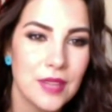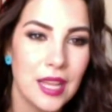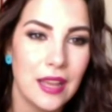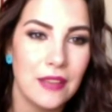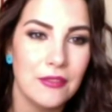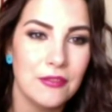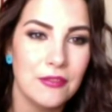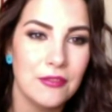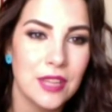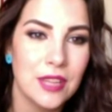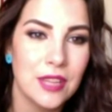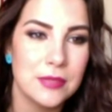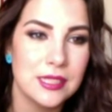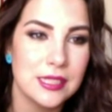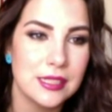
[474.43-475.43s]
I've
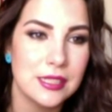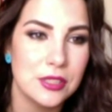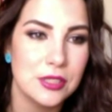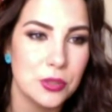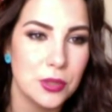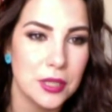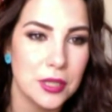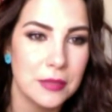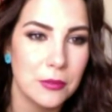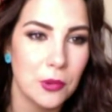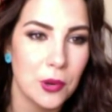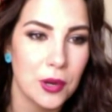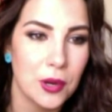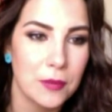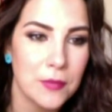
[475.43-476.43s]
come to enjoy it
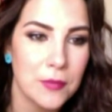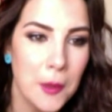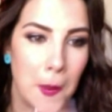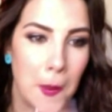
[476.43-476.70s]
more.